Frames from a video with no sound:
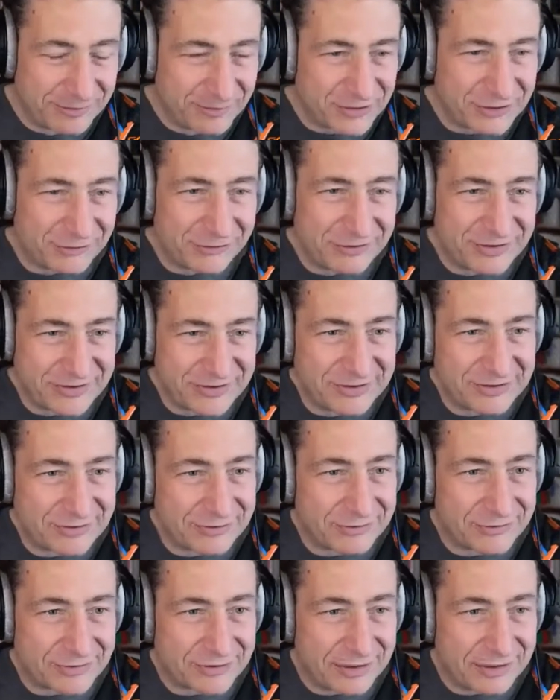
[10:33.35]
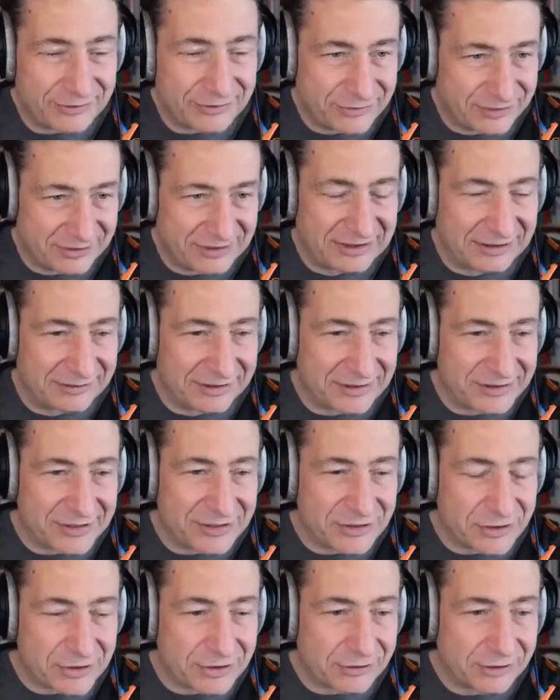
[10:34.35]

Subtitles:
or is this a serious issue?